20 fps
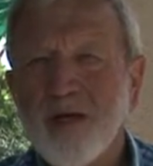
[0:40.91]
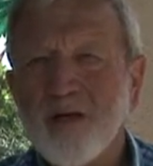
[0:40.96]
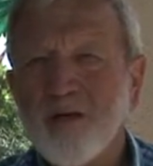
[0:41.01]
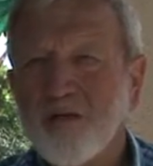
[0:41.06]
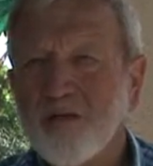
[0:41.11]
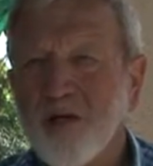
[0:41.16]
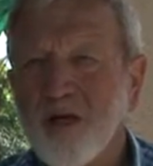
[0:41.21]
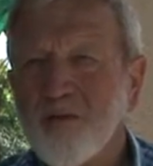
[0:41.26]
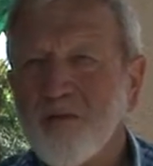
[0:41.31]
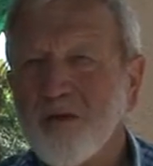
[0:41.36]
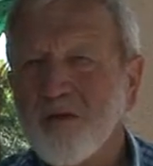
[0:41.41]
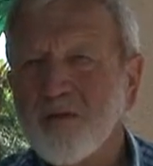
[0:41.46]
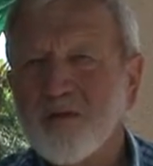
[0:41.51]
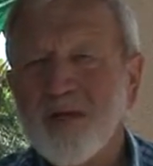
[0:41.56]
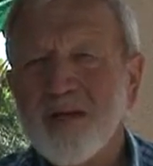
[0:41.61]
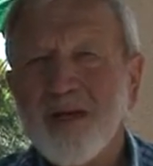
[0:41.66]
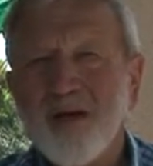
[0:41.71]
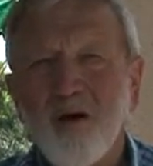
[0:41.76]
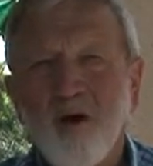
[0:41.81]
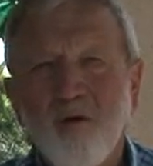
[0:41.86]
because he was
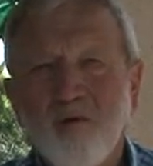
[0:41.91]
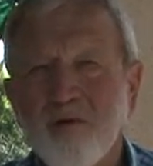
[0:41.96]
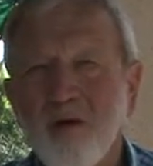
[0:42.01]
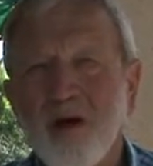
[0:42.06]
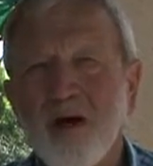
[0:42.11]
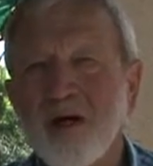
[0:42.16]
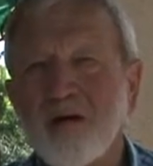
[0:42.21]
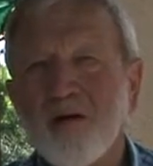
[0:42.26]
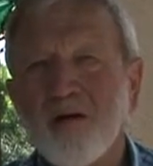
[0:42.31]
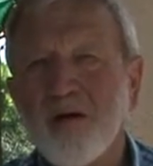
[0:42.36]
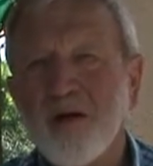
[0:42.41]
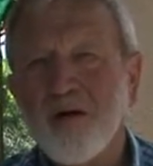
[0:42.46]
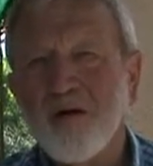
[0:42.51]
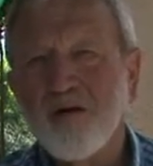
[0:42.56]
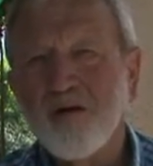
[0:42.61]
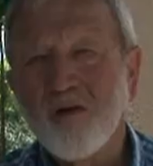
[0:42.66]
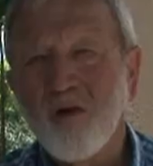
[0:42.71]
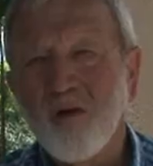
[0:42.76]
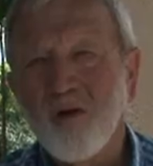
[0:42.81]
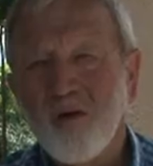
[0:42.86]
over 100
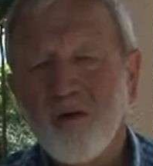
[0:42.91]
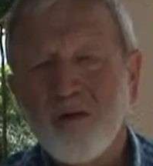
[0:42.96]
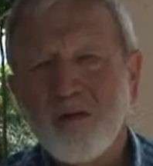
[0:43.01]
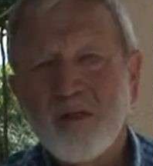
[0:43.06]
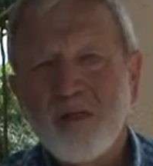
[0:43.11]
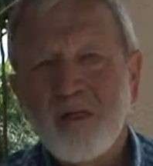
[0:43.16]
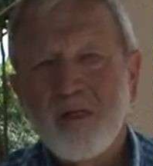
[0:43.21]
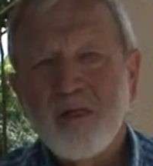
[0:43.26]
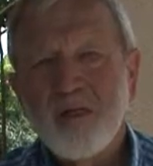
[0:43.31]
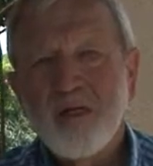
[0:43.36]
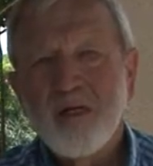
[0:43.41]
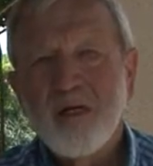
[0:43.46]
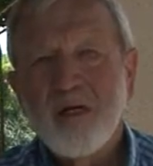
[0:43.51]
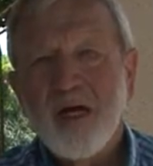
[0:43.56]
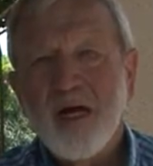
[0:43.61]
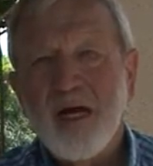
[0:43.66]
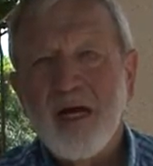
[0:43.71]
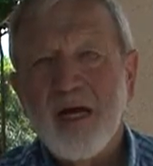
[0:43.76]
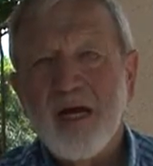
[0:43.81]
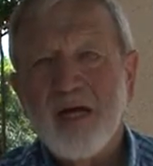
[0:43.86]
years old,
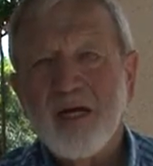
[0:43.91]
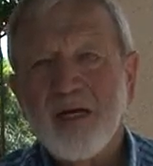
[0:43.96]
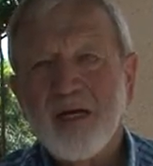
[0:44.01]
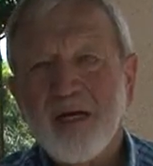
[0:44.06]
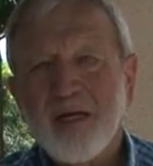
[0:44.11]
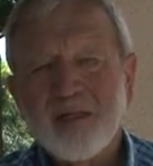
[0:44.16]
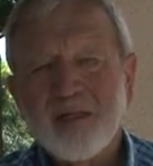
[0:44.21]
and